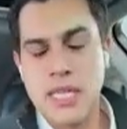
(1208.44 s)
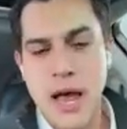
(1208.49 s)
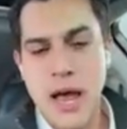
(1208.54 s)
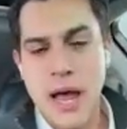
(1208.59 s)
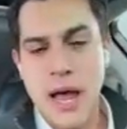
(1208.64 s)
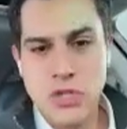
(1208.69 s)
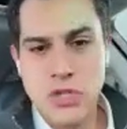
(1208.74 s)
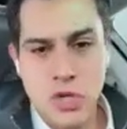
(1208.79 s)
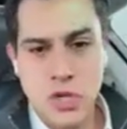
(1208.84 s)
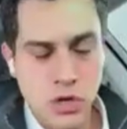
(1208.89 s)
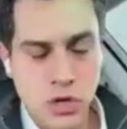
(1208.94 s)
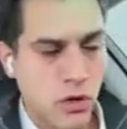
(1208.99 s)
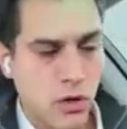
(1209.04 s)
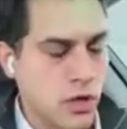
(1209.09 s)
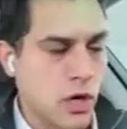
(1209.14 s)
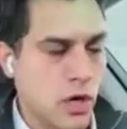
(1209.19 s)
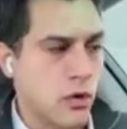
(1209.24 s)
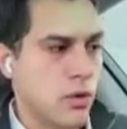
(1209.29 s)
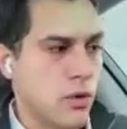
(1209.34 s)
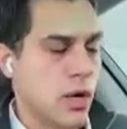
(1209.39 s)
staff turnover,
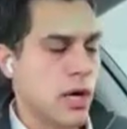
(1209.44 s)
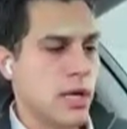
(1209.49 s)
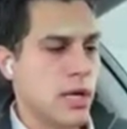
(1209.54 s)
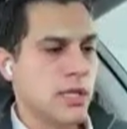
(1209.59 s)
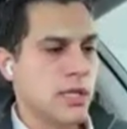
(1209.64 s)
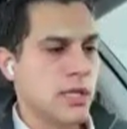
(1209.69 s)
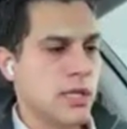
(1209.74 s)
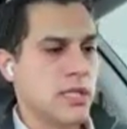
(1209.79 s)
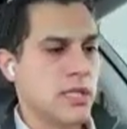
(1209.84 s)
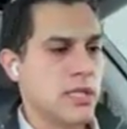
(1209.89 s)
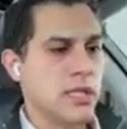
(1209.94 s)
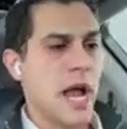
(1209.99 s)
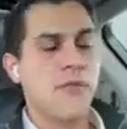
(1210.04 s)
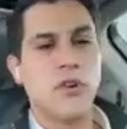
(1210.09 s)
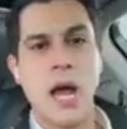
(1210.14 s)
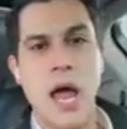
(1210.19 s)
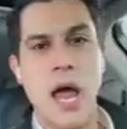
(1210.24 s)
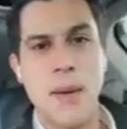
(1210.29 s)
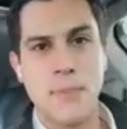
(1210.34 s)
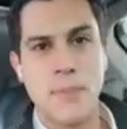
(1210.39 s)

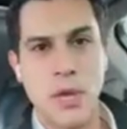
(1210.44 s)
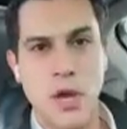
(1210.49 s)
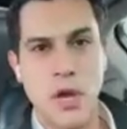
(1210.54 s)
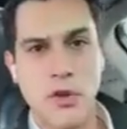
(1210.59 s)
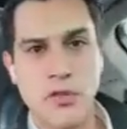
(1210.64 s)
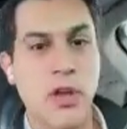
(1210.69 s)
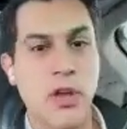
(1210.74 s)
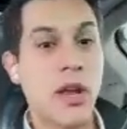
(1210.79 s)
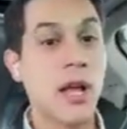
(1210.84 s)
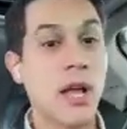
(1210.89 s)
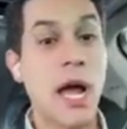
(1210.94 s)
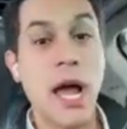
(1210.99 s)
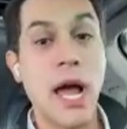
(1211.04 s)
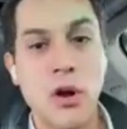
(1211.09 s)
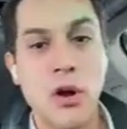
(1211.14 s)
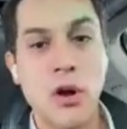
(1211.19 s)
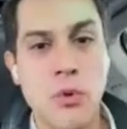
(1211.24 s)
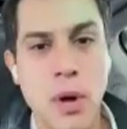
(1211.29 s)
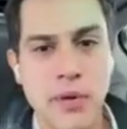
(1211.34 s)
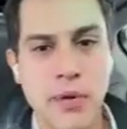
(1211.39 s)
staff are happier. They're getting
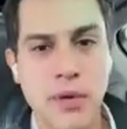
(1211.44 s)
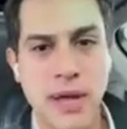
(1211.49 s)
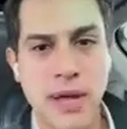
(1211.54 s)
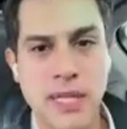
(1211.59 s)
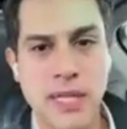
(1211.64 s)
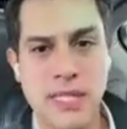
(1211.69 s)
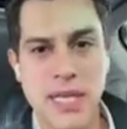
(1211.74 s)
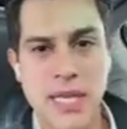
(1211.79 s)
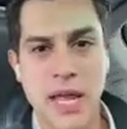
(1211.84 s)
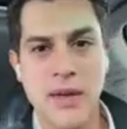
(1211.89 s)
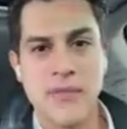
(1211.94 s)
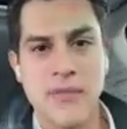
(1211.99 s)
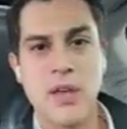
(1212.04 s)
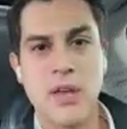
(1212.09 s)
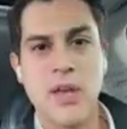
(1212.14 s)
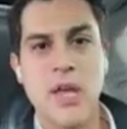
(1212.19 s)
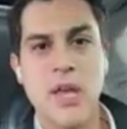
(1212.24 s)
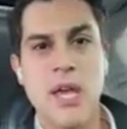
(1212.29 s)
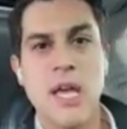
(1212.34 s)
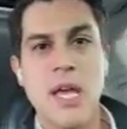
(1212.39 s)
higher qualified staff.
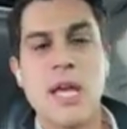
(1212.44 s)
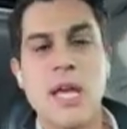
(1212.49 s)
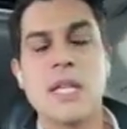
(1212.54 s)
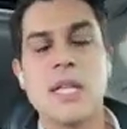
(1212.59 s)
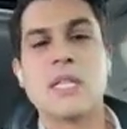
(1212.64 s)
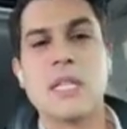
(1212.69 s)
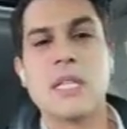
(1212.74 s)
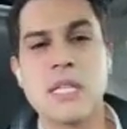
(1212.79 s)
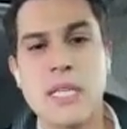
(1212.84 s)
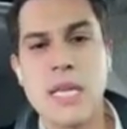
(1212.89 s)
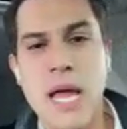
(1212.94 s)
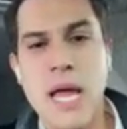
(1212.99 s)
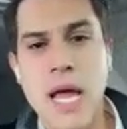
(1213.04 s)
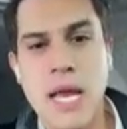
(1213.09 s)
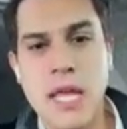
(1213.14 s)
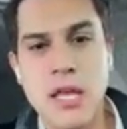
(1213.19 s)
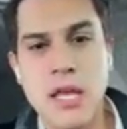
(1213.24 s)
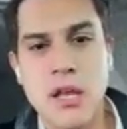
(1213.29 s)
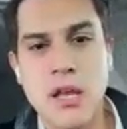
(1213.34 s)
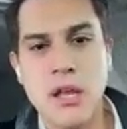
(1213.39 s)
In
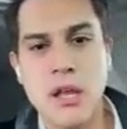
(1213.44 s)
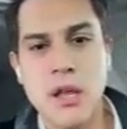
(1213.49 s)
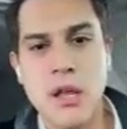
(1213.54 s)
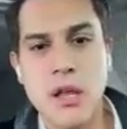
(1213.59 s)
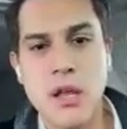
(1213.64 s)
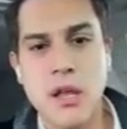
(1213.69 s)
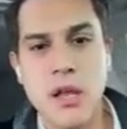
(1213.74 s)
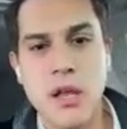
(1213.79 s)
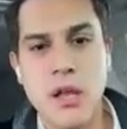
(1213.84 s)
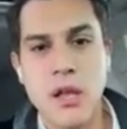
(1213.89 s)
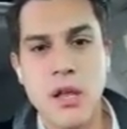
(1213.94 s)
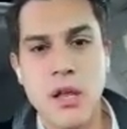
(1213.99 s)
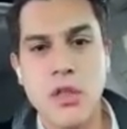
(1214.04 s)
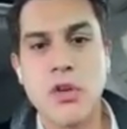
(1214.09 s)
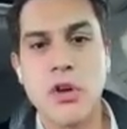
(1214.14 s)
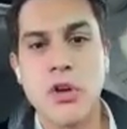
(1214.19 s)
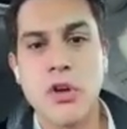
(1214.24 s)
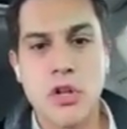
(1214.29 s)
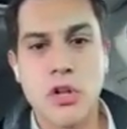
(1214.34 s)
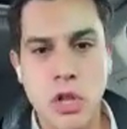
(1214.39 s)
Cincinnati,
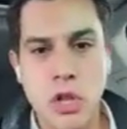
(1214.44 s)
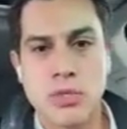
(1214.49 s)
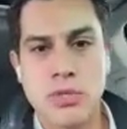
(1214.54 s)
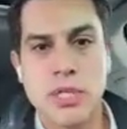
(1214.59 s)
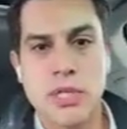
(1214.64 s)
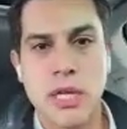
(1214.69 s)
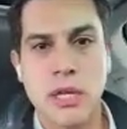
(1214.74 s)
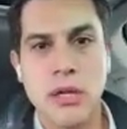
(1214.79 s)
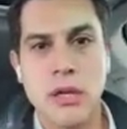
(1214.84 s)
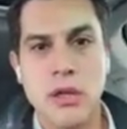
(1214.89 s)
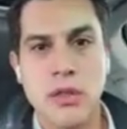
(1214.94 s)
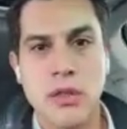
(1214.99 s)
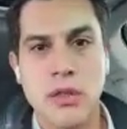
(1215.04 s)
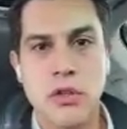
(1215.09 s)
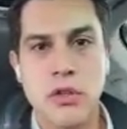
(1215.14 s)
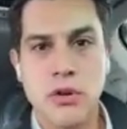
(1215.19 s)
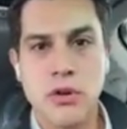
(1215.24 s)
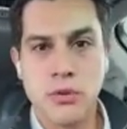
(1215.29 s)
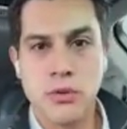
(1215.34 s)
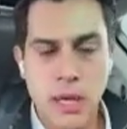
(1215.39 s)
they're closing.
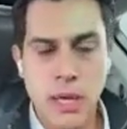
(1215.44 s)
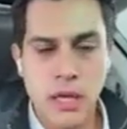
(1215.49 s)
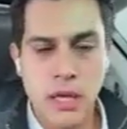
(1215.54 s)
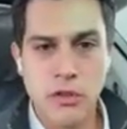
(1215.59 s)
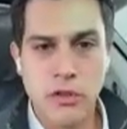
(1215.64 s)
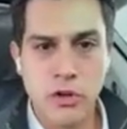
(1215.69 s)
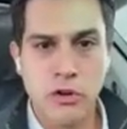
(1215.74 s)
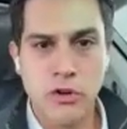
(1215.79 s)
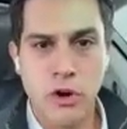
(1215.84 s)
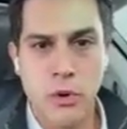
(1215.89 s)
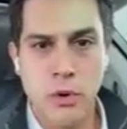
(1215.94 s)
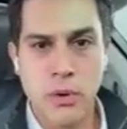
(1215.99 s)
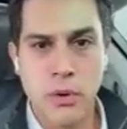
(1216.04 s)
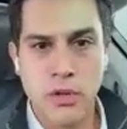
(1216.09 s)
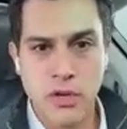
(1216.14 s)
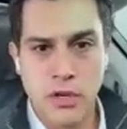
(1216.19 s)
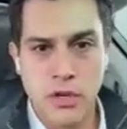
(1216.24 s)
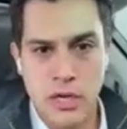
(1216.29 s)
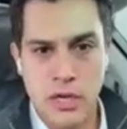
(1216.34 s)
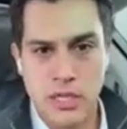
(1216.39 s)
They're
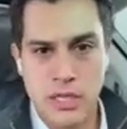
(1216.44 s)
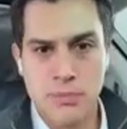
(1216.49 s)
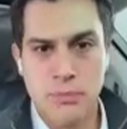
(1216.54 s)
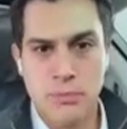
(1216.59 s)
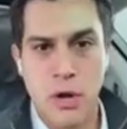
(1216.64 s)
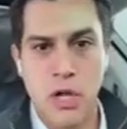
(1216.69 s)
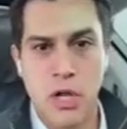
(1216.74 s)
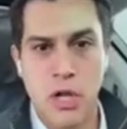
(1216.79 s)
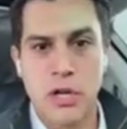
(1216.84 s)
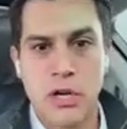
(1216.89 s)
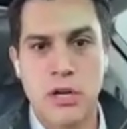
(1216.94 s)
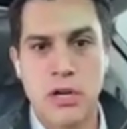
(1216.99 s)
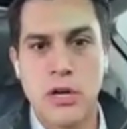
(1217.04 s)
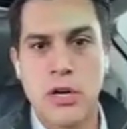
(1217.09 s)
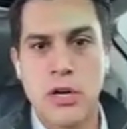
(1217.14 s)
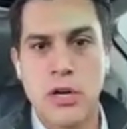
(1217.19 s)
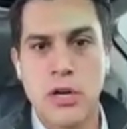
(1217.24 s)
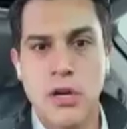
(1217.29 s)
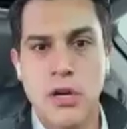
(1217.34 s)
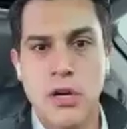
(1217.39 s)
getting smaller.
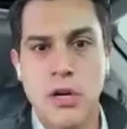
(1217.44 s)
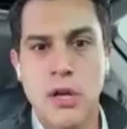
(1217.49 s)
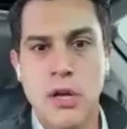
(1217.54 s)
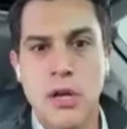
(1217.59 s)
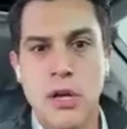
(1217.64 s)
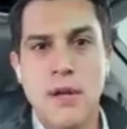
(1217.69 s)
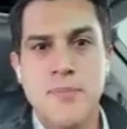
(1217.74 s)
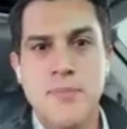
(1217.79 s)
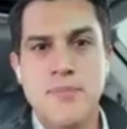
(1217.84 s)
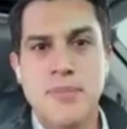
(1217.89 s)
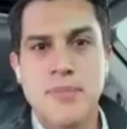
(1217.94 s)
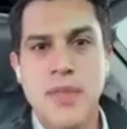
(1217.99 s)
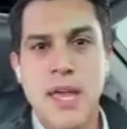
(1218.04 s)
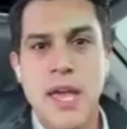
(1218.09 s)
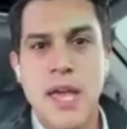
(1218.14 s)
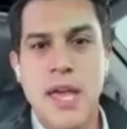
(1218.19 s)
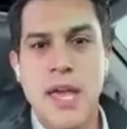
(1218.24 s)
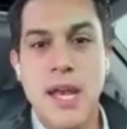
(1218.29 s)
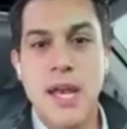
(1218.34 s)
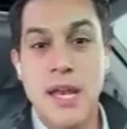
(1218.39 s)

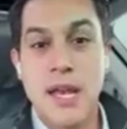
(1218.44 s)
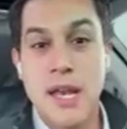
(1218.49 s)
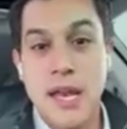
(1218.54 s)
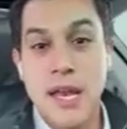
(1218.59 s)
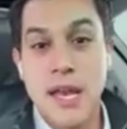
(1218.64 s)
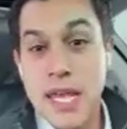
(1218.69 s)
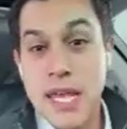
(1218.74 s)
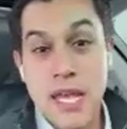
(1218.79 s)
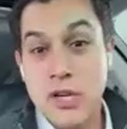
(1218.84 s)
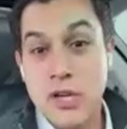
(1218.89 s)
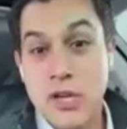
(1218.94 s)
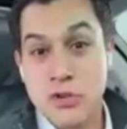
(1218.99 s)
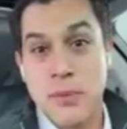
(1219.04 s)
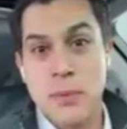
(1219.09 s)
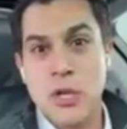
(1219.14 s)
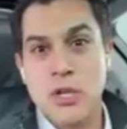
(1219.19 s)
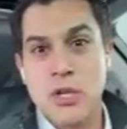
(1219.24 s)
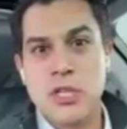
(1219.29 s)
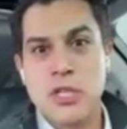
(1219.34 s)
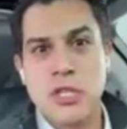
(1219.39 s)
And he
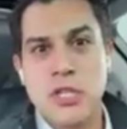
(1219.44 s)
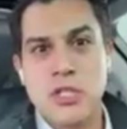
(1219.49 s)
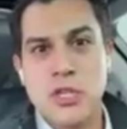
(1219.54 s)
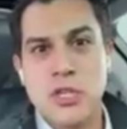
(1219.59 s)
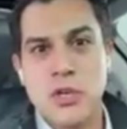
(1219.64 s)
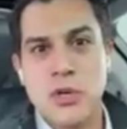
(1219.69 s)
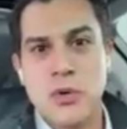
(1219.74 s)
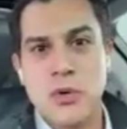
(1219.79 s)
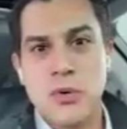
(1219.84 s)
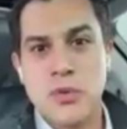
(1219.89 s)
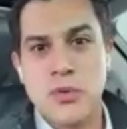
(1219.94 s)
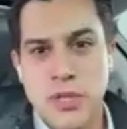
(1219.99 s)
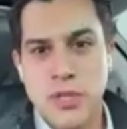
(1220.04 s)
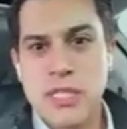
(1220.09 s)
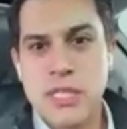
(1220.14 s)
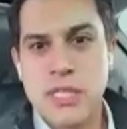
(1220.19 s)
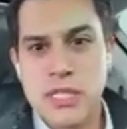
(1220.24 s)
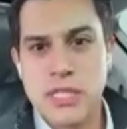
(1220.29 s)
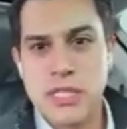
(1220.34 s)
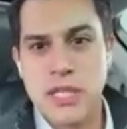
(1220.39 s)
attributes it to,
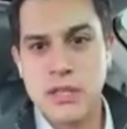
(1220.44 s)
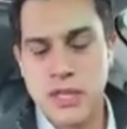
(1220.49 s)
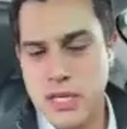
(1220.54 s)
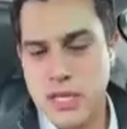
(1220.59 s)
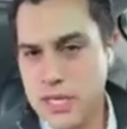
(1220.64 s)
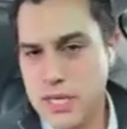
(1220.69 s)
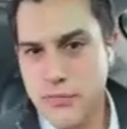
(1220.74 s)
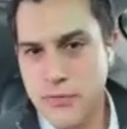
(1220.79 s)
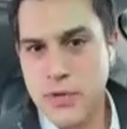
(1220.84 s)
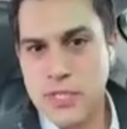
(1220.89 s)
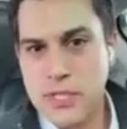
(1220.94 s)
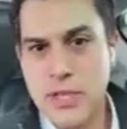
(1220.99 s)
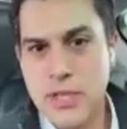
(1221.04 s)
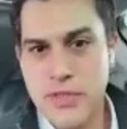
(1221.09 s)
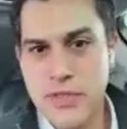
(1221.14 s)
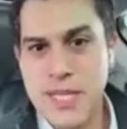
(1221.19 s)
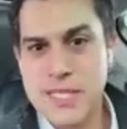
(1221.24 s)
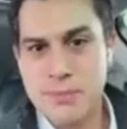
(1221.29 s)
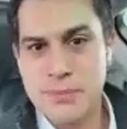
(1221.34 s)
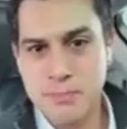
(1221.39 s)
this is the difference in
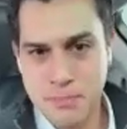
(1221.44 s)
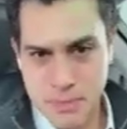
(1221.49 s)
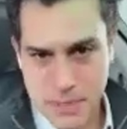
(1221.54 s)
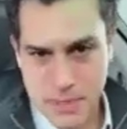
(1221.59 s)
this